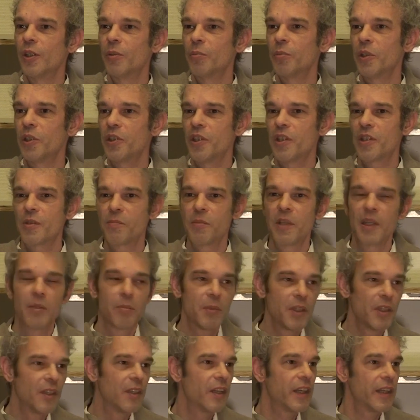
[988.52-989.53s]
but there's
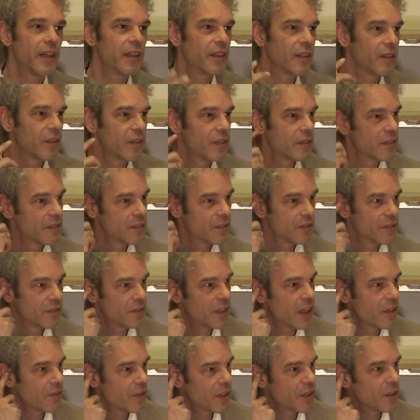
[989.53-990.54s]
maybe like
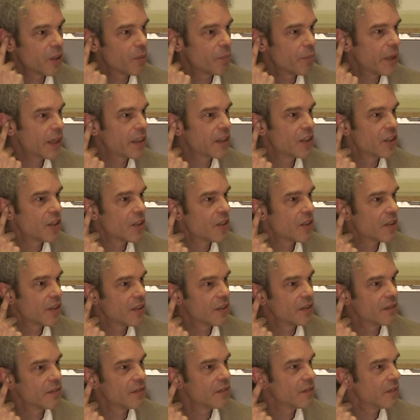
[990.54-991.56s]
500 packages
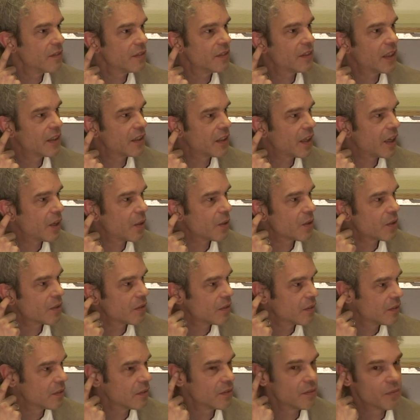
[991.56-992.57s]
and
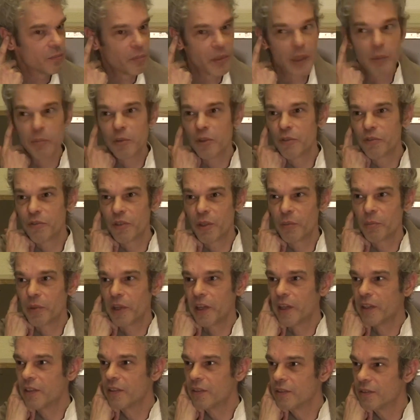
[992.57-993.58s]
10,000 people from
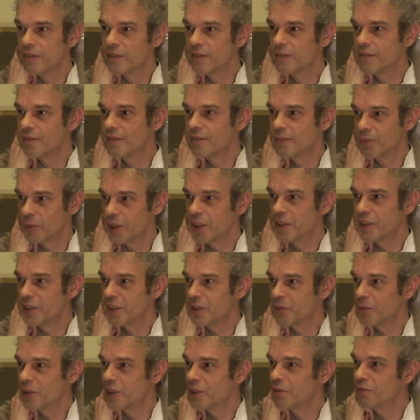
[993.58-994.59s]
Ghent
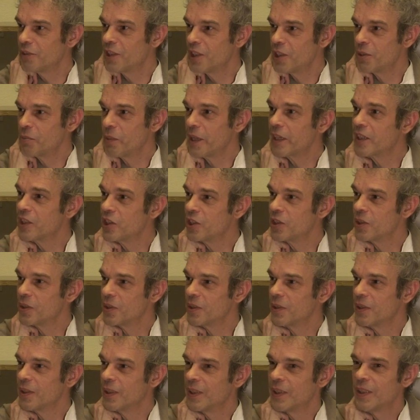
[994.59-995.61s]
wanting one of these packages,